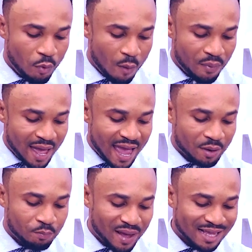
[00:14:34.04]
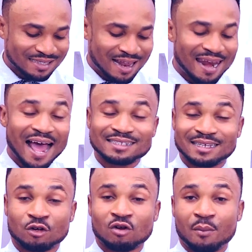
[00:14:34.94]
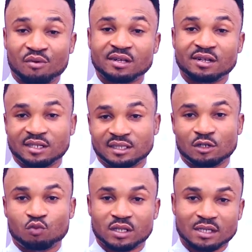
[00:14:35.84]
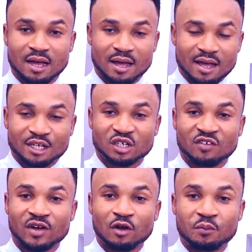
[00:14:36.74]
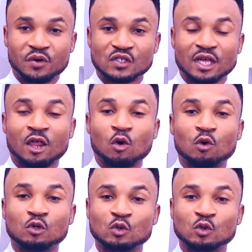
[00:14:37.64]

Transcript: Hop, and Best Latin Collaboration she did with Jennifer Lopez and co.